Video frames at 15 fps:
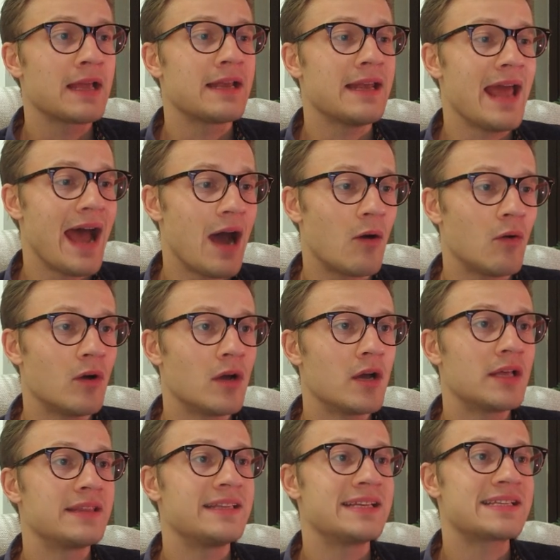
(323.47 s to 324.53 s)
Now,
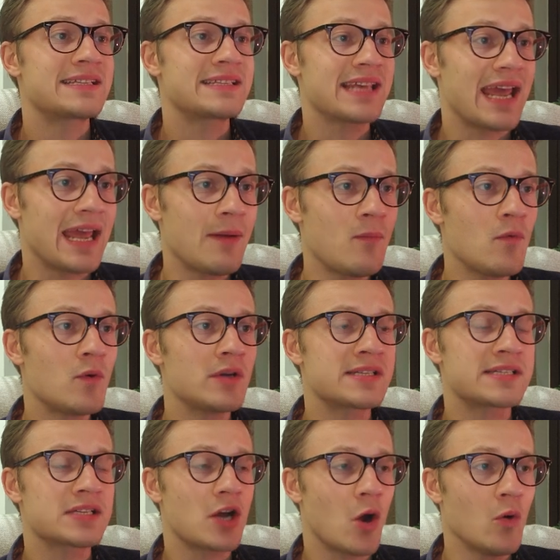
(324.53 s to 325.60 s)
the same
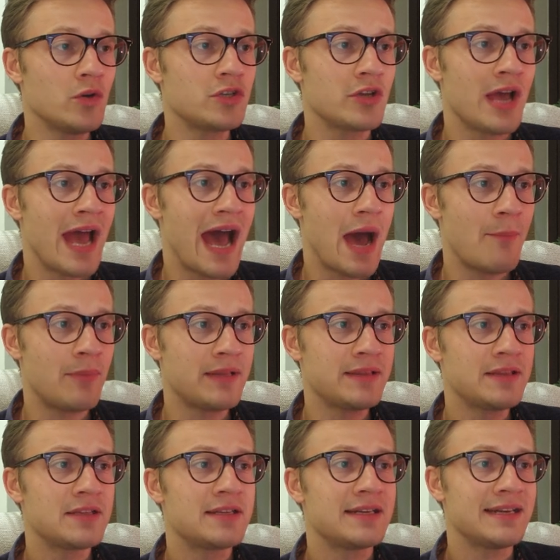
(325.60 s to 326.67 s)
is going to
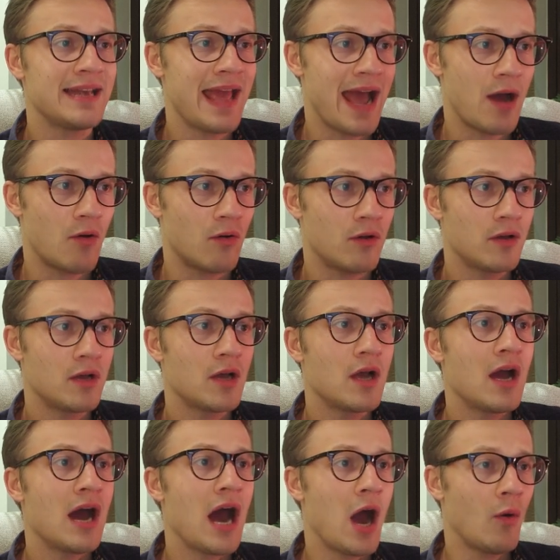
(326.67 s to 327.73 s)
happen now.
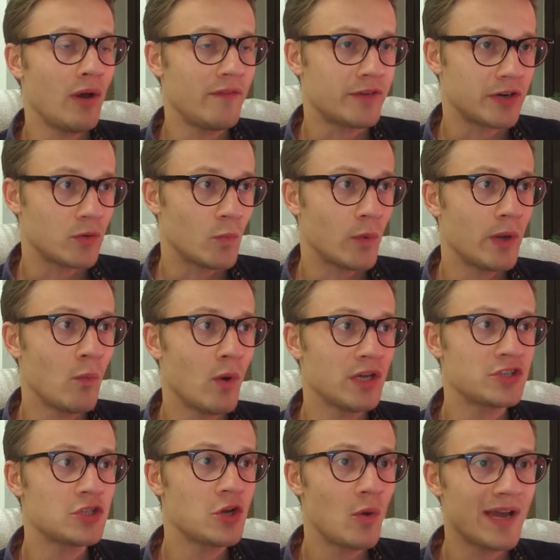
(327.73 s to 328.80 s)
However, we
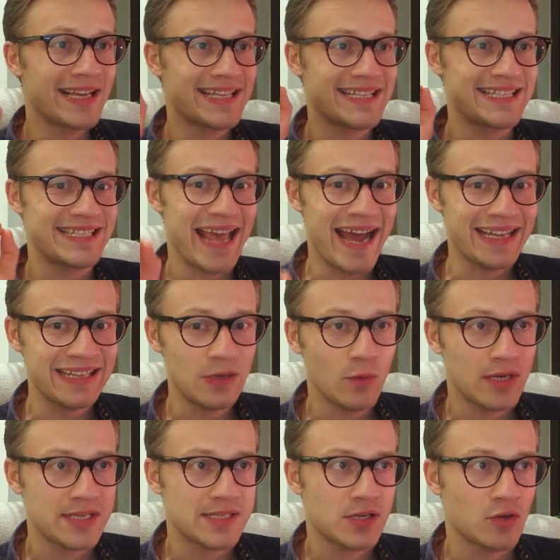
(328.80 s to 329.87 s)
want to know exactly
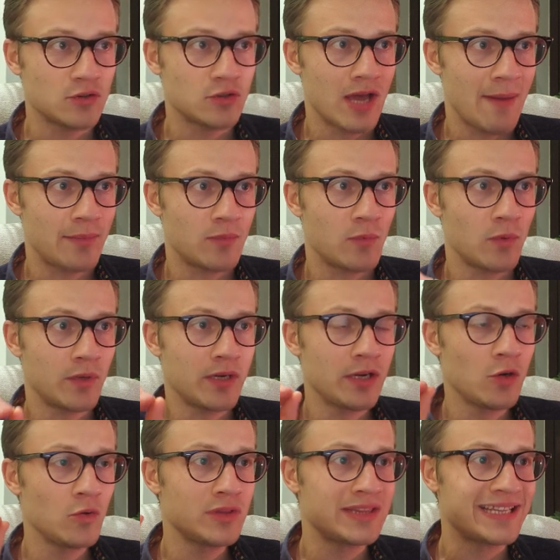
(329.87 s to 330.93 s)
when it's going to happen. We want to
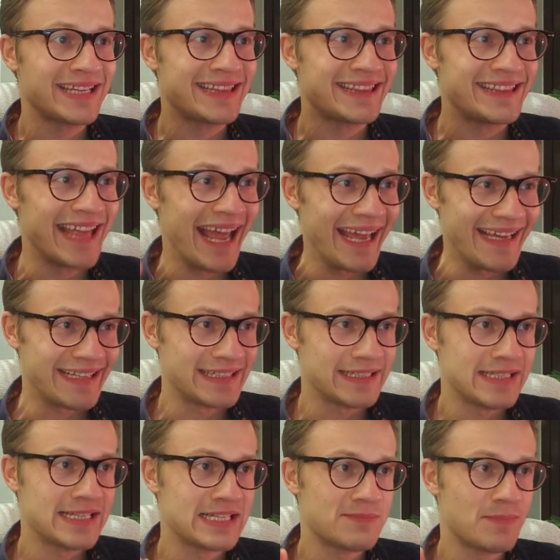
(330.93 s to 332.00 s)
know the day,
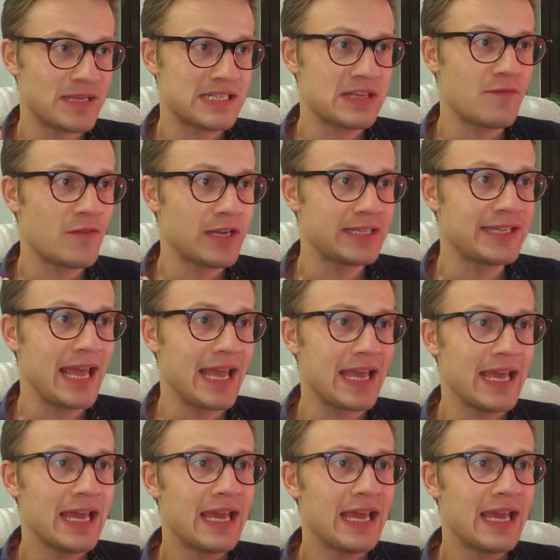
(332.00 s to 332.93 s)
the specific day.